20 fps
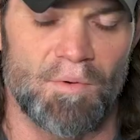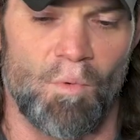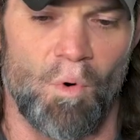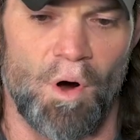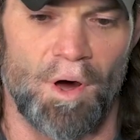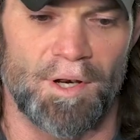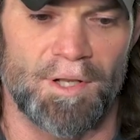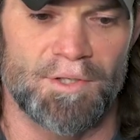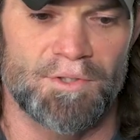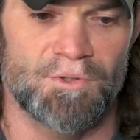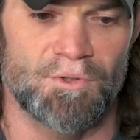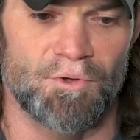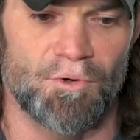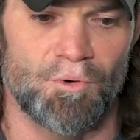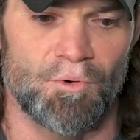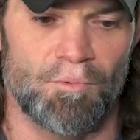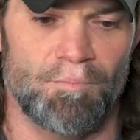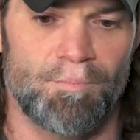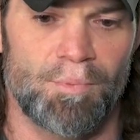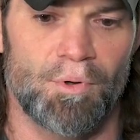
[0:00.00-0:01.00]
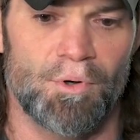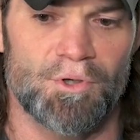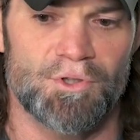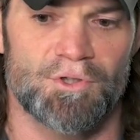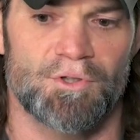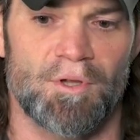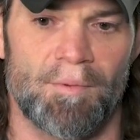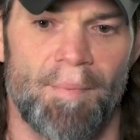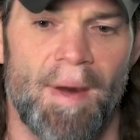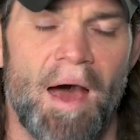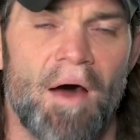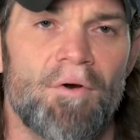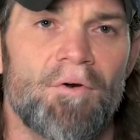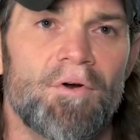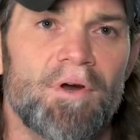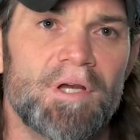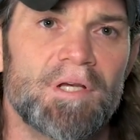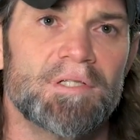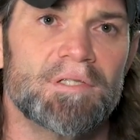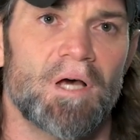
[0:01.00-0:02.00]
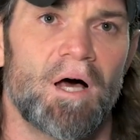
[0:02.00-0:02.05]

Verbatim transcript: wanted to push the boundaries